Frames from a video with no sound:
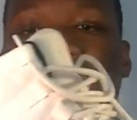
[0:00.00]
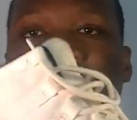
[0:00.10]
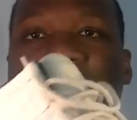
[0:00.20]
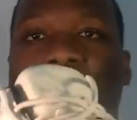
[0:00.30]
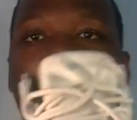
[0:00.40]

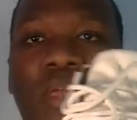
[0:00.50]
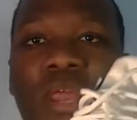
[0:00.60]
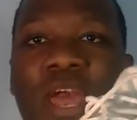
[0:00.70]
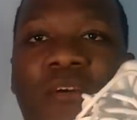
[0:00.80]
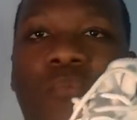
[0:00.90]
just so I
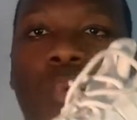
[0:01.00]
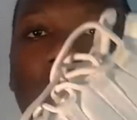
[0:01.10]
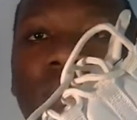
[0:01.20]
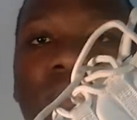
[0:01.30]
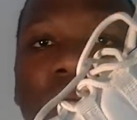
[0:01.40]
can have
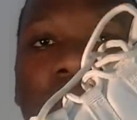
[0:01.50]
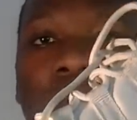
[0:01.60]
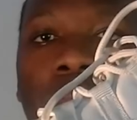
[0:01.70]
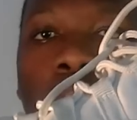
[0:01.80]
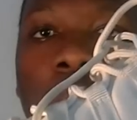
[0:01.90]
one
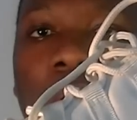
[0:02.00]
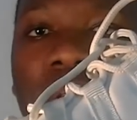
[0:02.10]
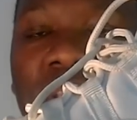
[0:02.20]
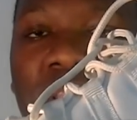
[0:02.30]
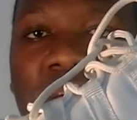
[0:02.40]
to
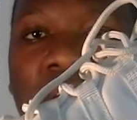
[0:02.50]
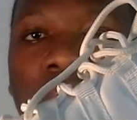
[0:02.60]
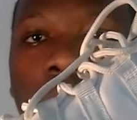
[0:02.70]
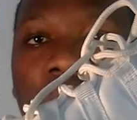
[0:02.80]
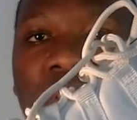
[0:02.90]
wear to
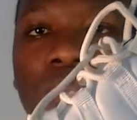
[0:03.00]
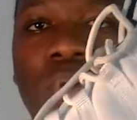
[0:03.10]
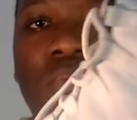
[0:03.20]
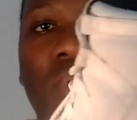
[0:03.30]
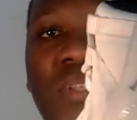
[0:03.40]
death, one to
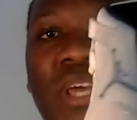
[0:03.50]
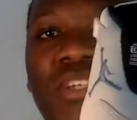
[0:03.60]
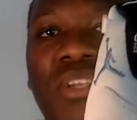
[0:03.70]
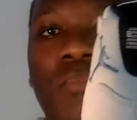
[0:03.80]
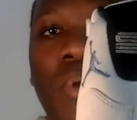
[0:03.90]
put in
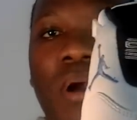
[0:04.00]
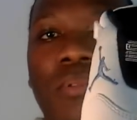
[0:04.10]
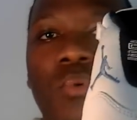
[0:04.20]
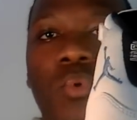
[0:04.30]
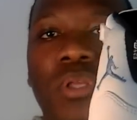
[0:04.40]
rotation, and
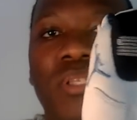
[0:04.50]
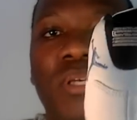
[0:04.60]
probably one